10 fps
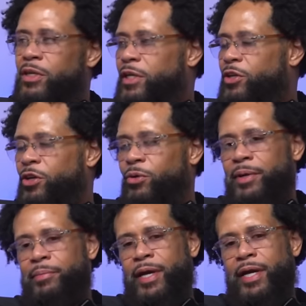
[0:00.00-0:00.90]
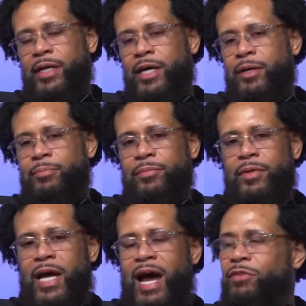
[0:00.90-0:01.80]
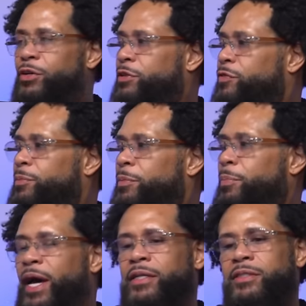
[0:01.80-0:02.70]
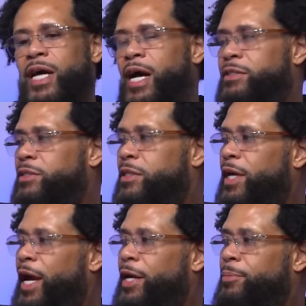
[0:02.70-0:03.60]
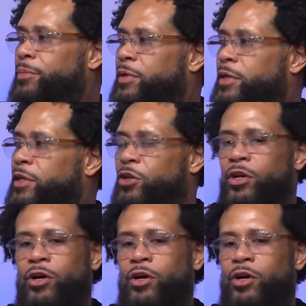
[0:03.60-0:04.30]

You know what I mean? Um, I've learned it from the baddest guys in the game. You know,